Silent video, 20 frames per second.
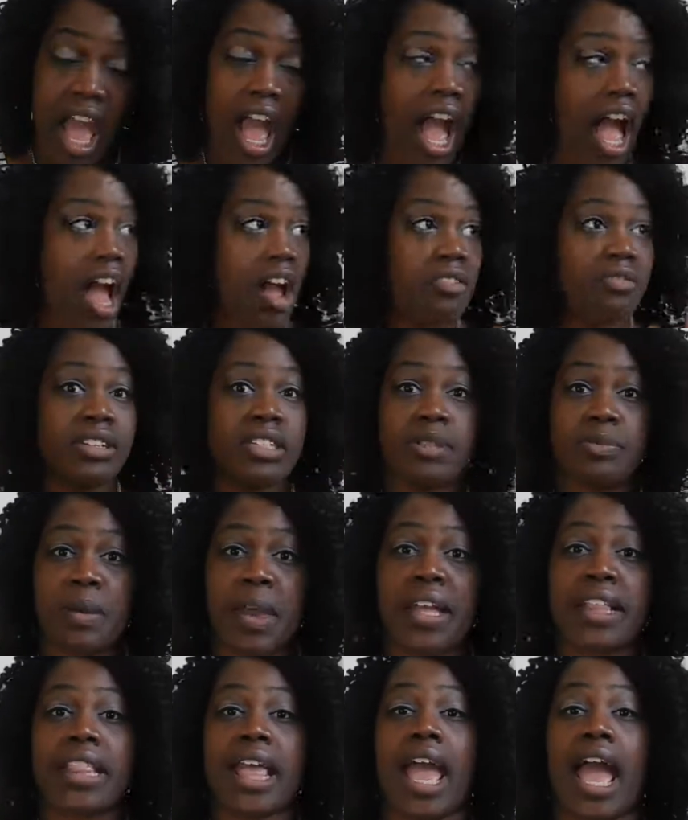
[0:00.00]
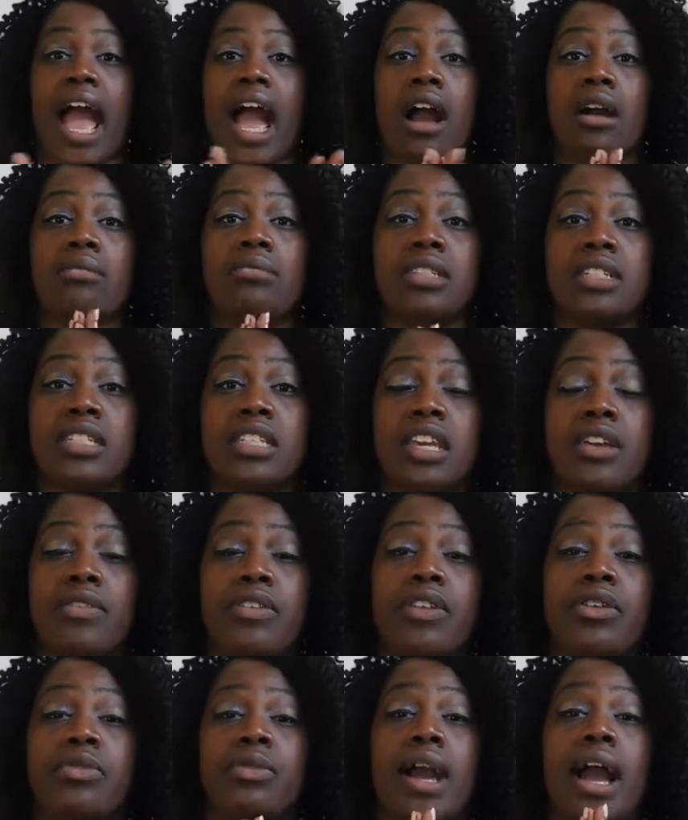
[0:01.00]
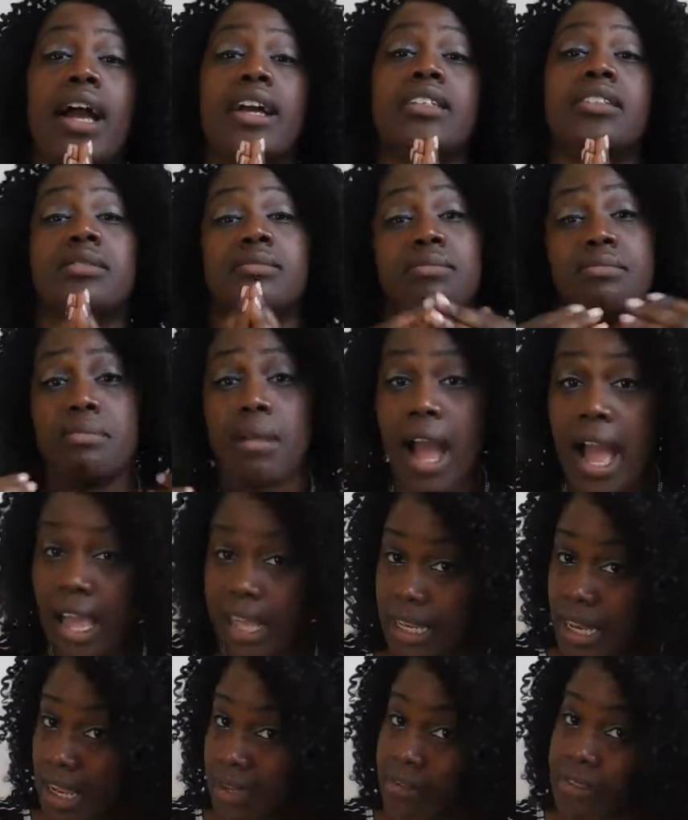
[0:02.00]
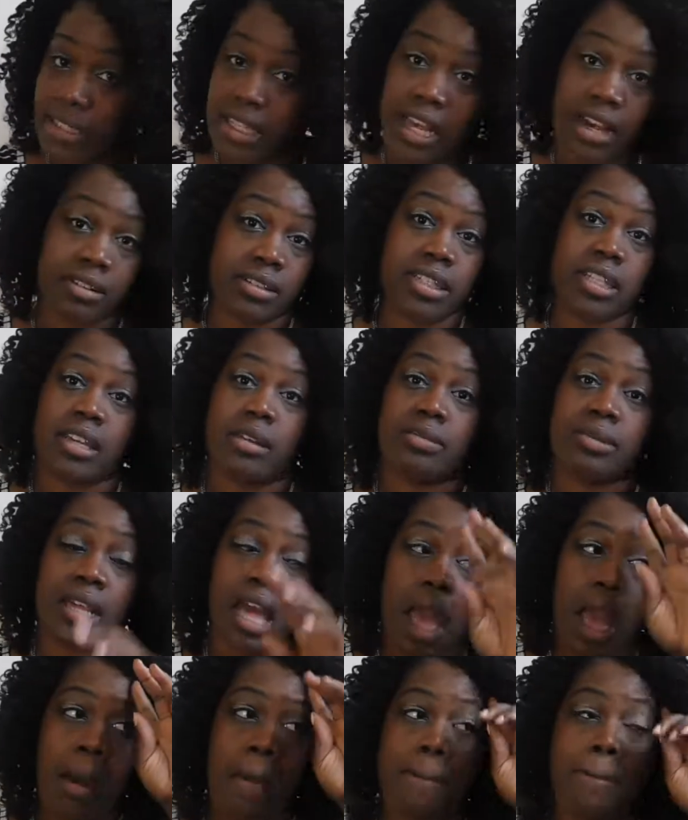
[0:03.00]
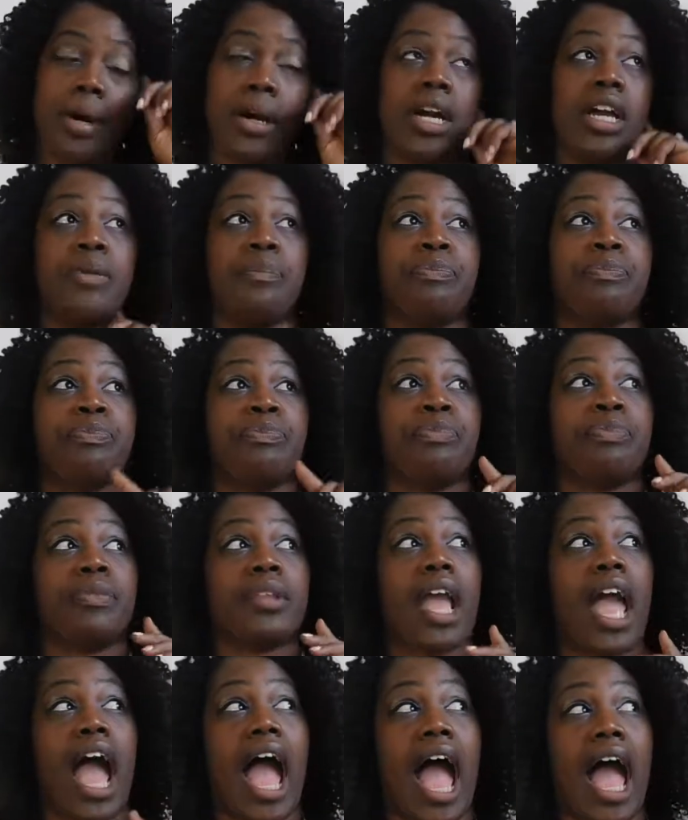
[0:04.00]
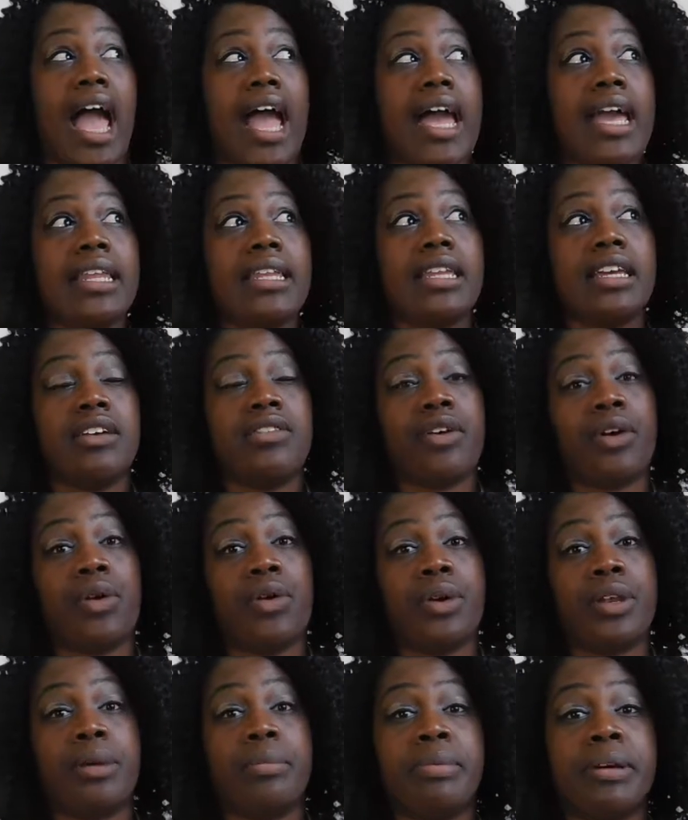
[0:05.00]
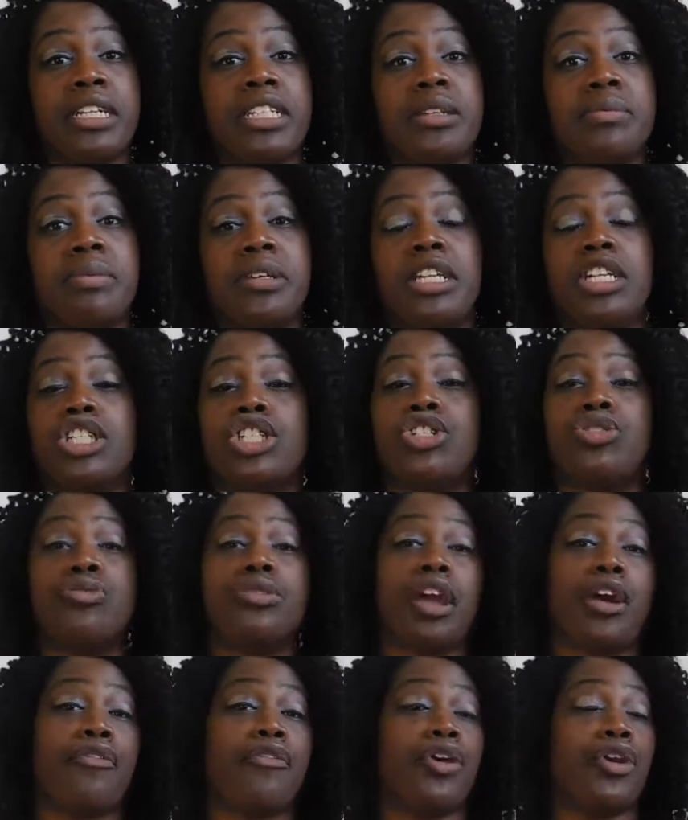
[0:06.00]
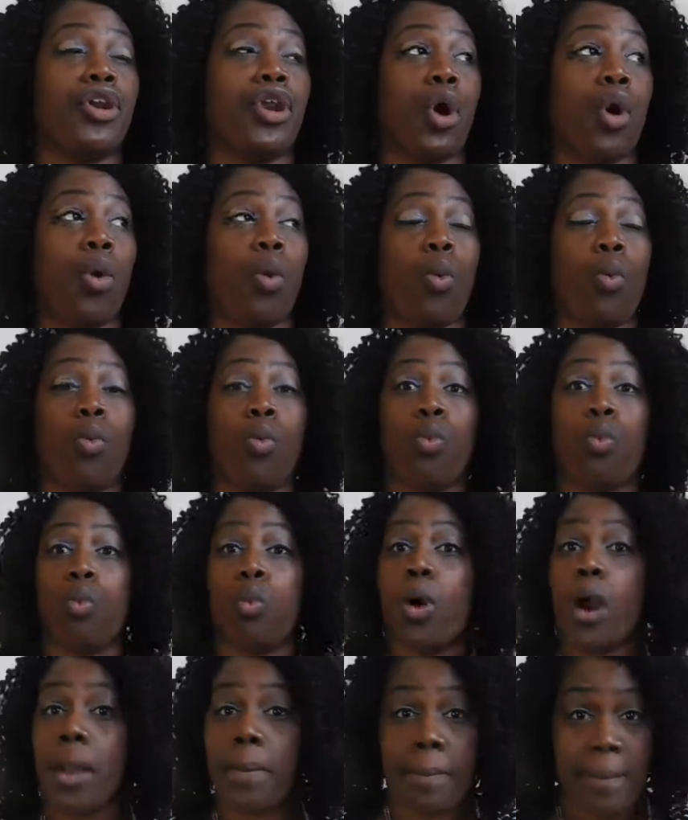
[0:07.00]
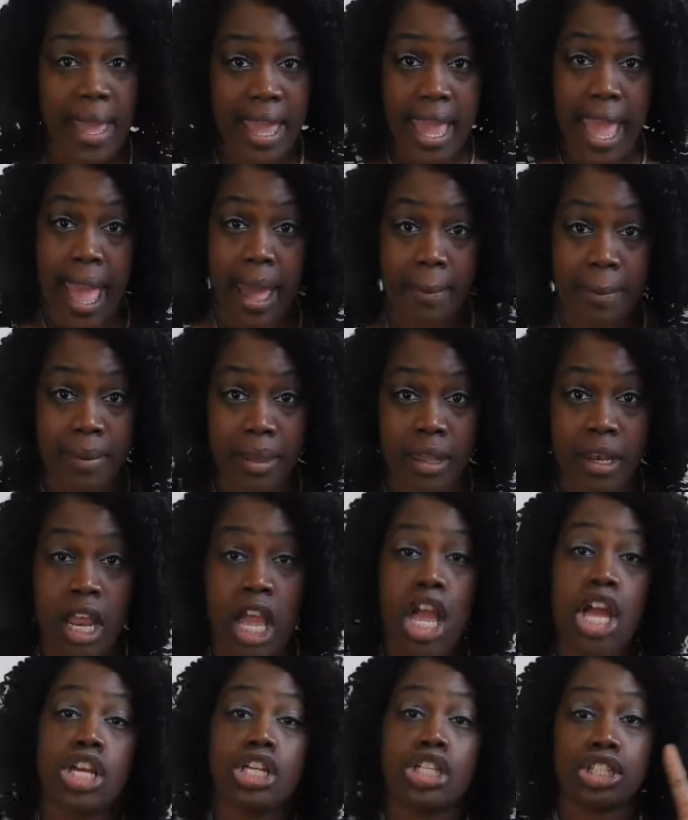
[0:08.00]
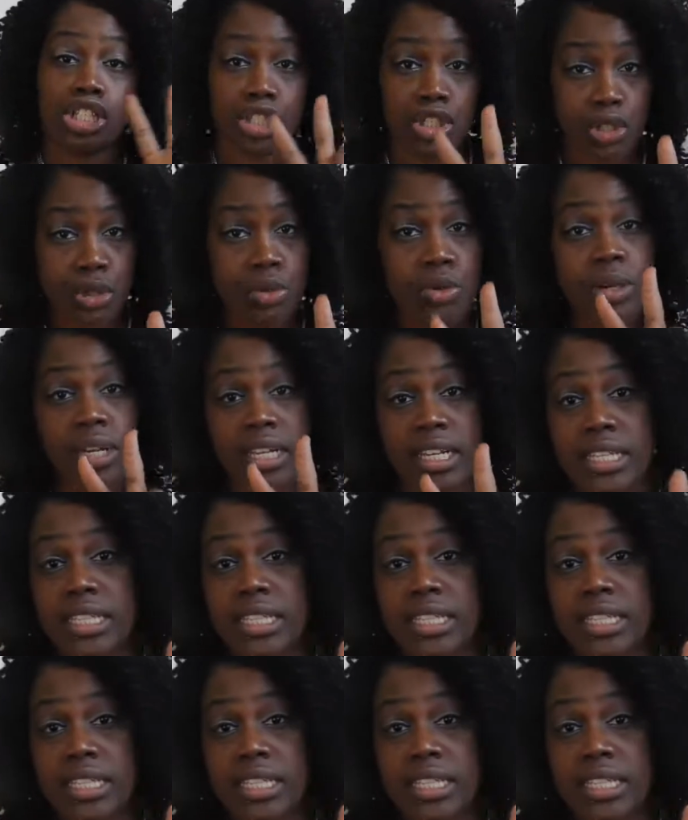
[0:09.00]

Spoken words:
I respect that. I'm just giving you guys my lifestyle tips. But I live on a budget because you never know what may happen. Two